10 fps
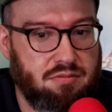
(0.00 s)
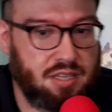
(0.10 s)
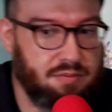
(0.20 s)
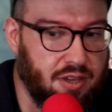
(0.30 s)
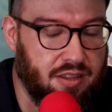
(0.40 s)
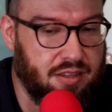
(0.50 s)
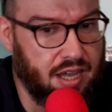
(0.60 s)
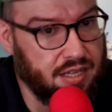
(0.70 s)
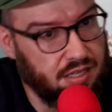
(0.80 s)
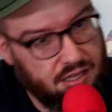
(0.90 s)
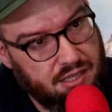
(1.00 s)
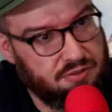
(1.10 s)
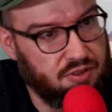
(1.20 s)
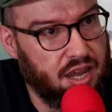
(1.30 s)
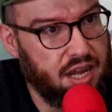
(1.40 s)
the guy's like, "It's
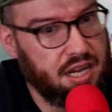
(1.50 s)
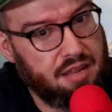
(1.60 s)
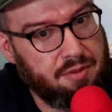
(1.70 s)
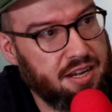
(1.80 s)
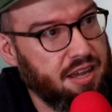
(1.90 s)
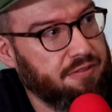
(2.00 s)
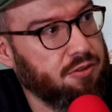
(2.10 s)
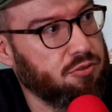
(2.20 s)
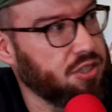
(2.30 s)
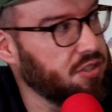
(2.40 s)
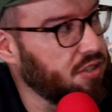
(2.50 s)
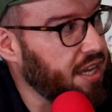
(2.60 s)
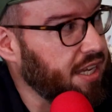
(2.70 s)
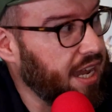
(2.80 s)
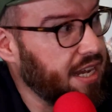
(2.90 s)
fine," and my nephew just
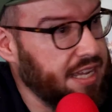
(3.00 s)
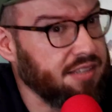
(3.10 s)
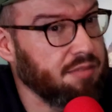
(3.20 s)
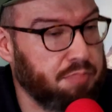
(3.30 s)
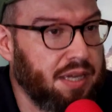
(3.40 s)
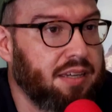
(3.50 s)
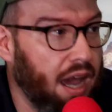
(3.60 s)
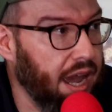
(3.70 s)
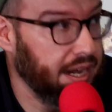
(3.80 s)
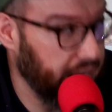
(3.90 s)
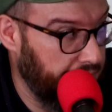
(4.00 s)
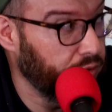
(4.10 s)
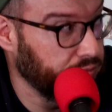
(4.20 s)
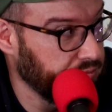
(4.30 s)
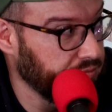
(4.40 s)
and he's a big guy now.